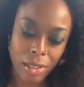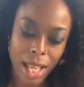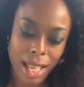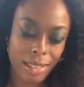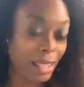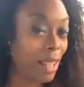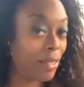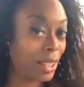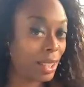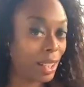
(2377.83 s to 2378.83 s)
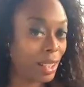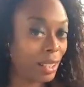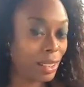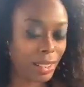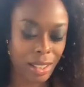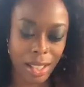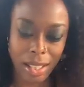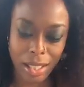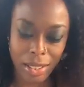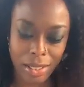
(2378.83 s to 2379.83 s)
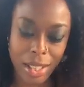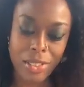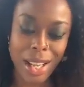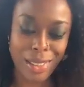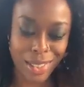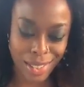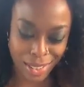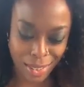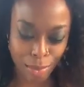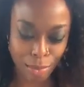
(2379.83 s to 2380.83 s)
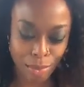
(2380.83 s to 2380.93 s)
Everlasting Everything. And Sun Showers.